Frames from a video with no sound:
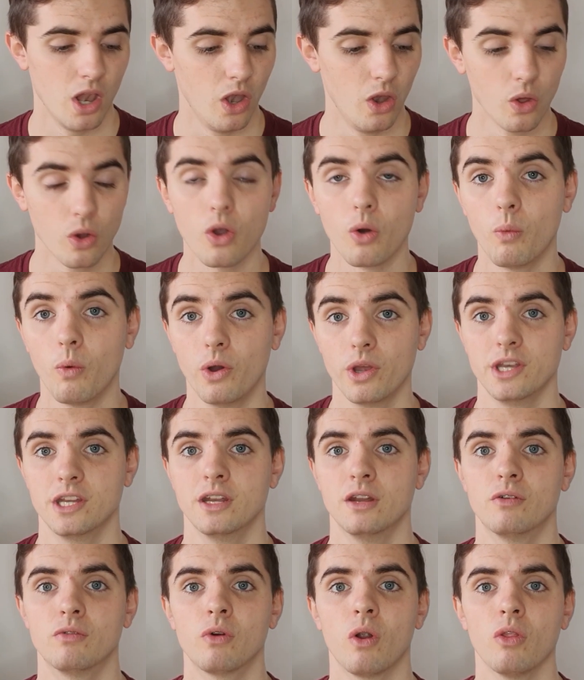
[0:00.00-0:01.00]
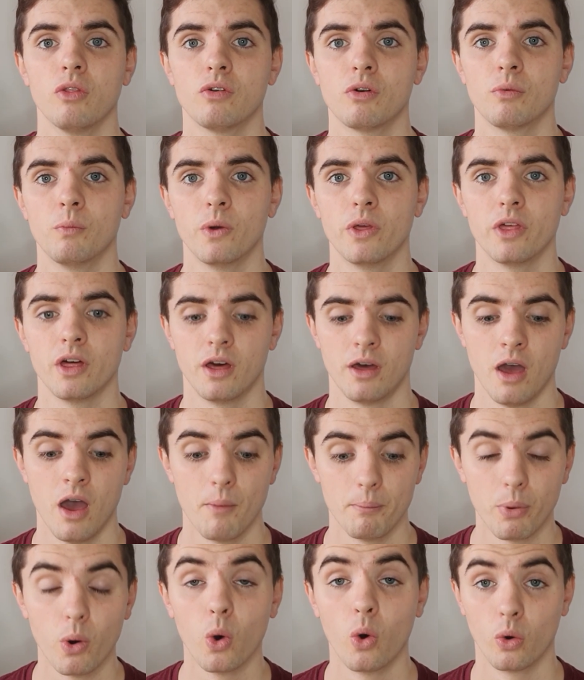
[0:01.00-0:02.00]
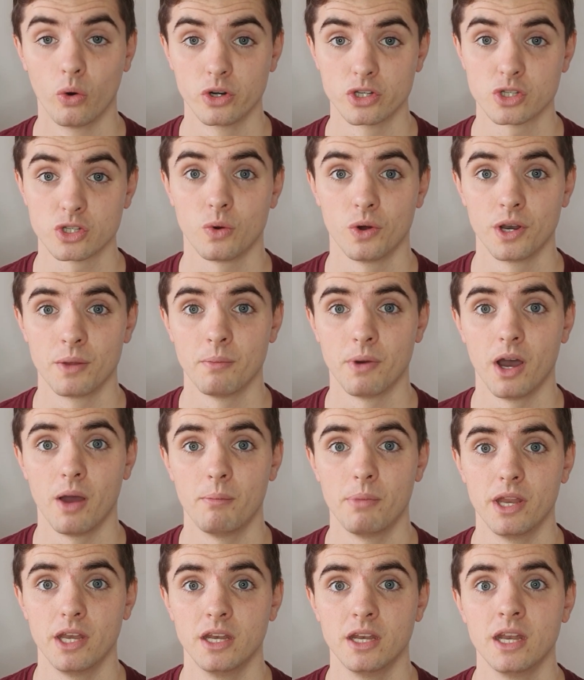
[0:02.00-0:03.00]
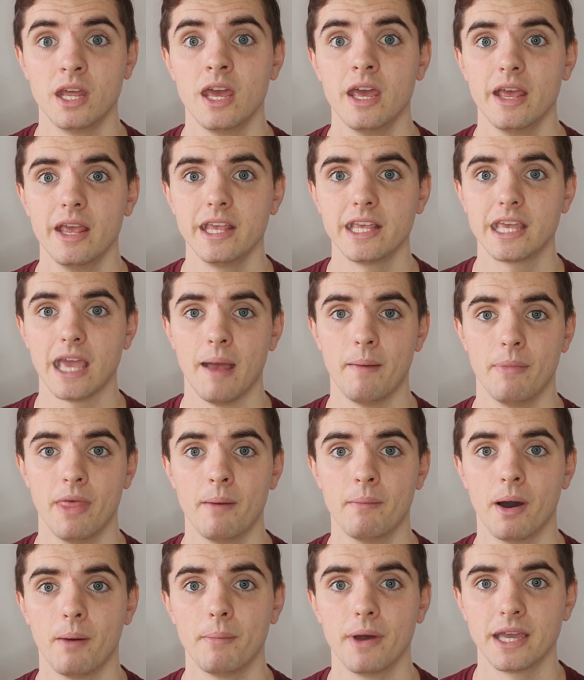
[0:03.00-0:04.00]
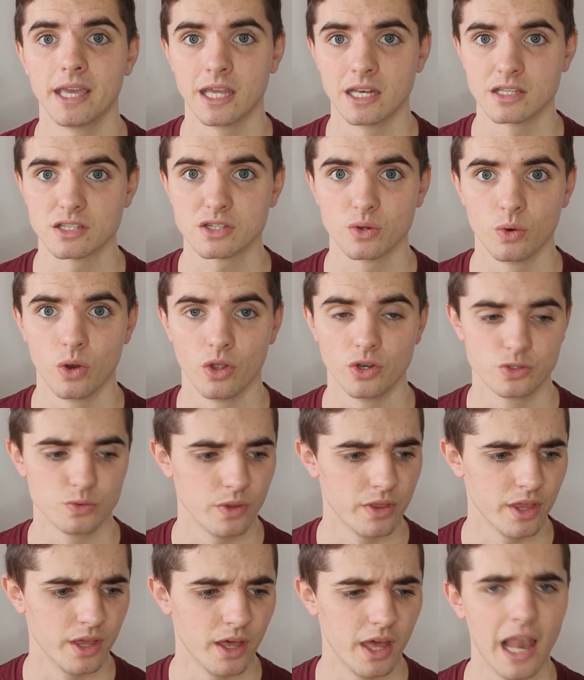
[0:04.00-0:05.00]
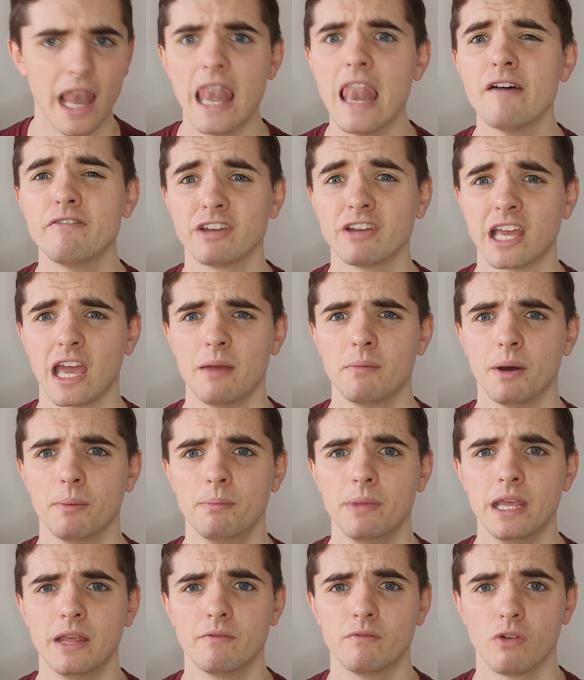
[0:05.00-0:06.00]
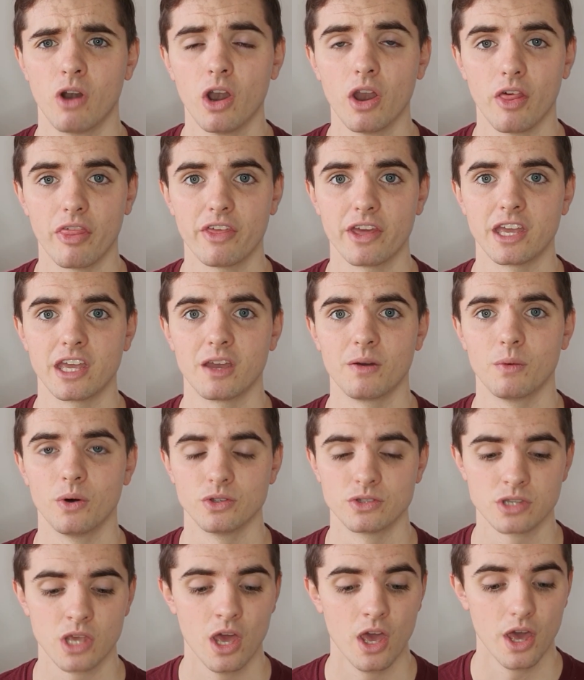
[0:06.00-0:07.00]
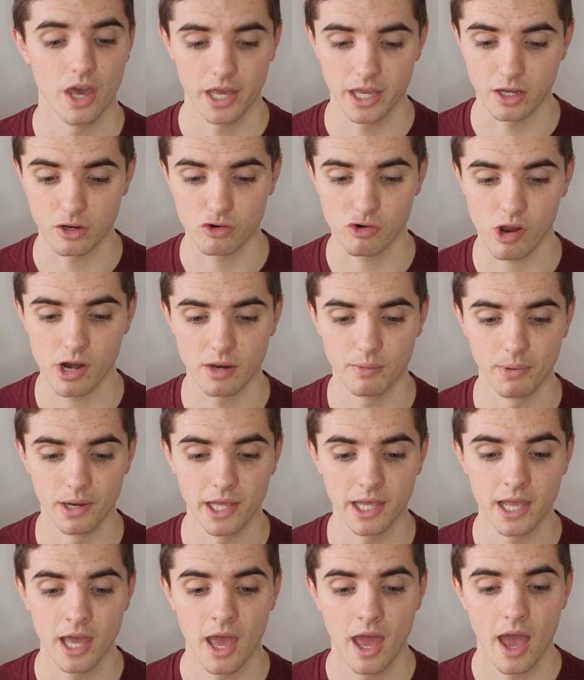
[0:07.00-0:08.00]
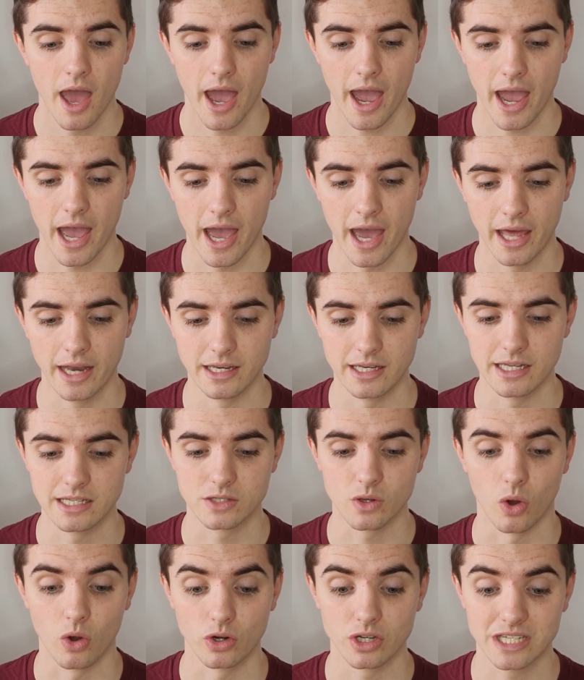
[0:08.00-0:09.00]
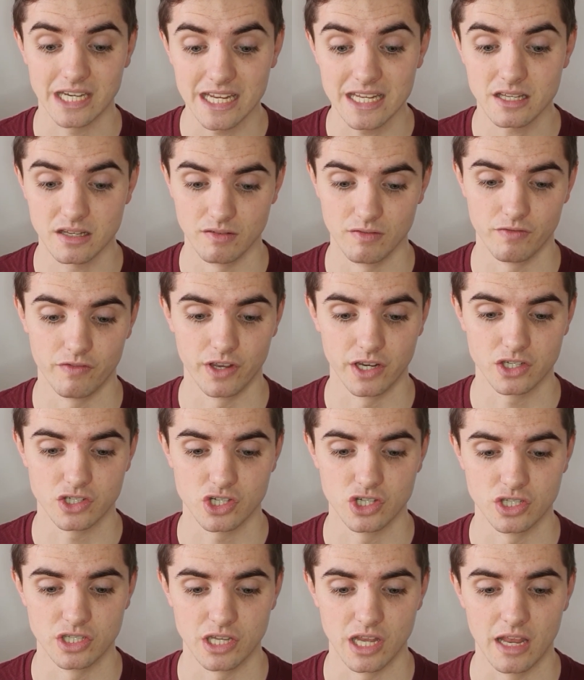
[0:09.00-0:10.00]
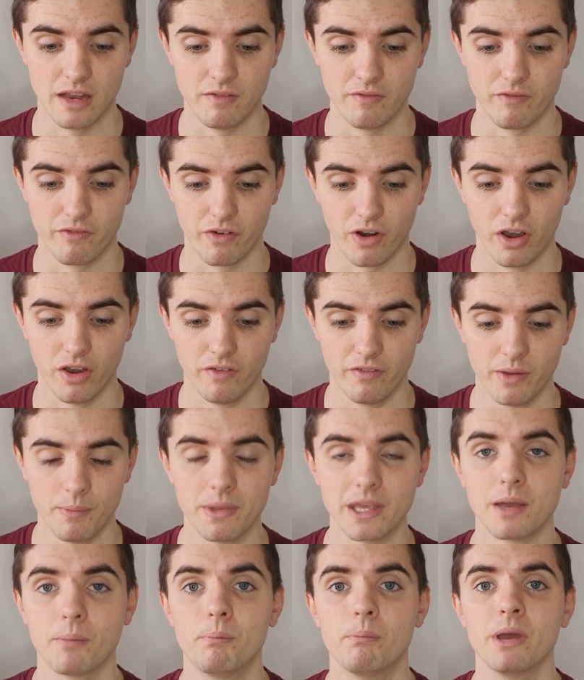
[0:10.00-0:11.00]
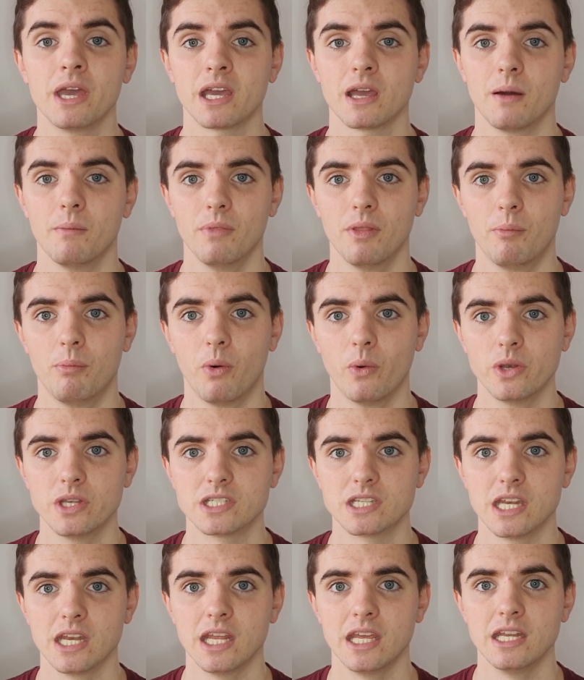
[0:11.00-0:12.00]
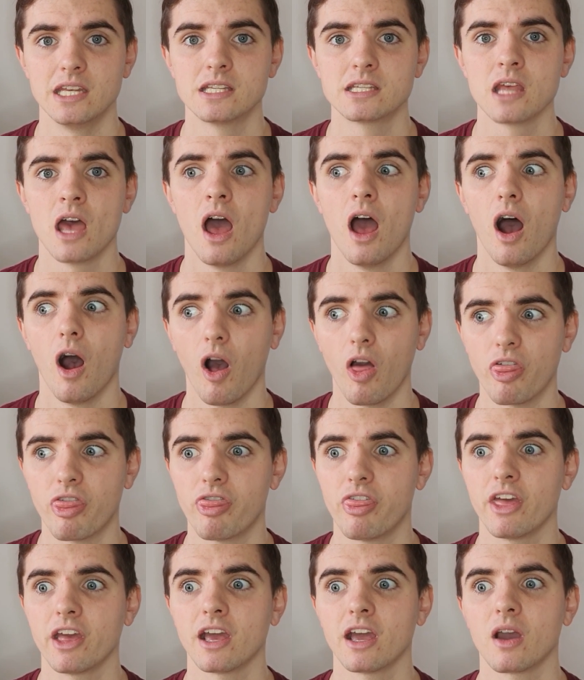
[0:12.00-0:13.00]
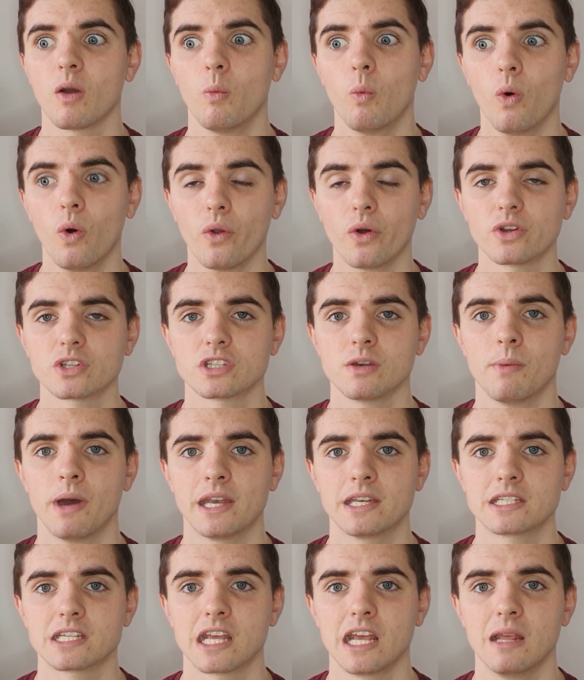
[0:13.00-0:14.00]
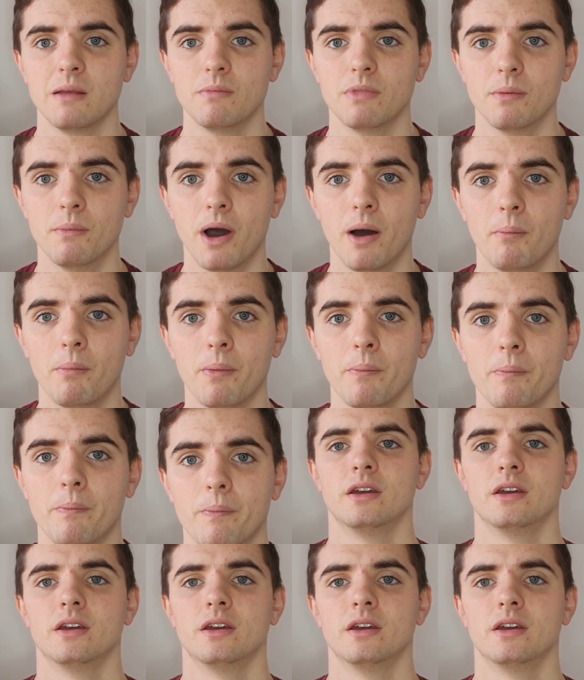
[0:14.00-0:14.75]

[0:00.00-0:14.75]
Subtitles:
Look at what he did at Rotherham with a poorer squad, in my opinion. He kept them up against all odds with an 11-game unbeaten run, I think it was, incredibly. And he's got decent fixtures in front of him. He can pick up the points he needs. I think Warnock's the man to keep them up.